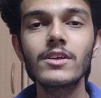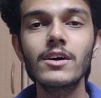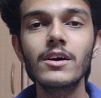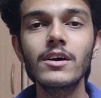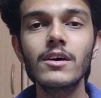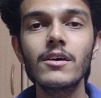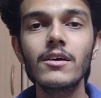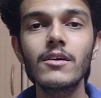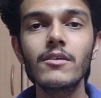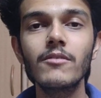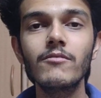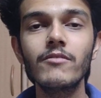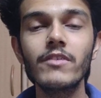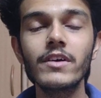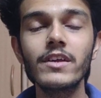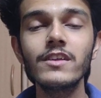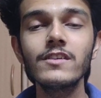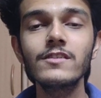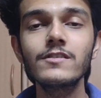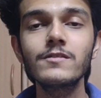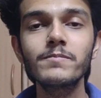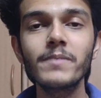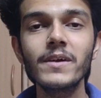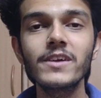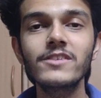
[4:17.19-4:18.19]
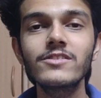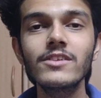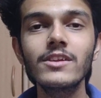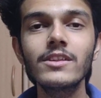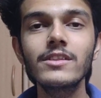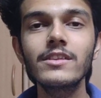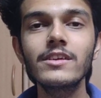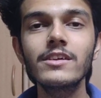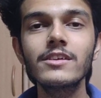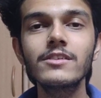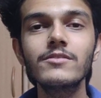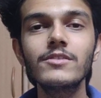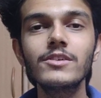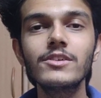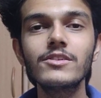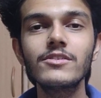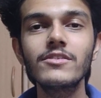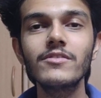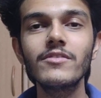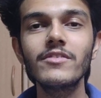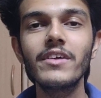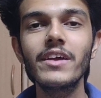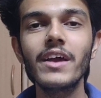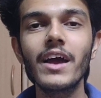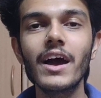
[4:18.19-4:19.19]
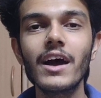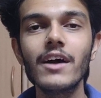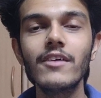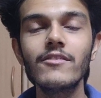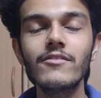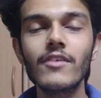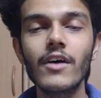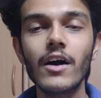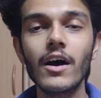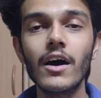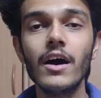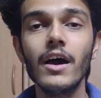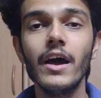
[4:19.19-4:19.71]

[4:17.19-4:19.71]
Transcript: the very special things which we have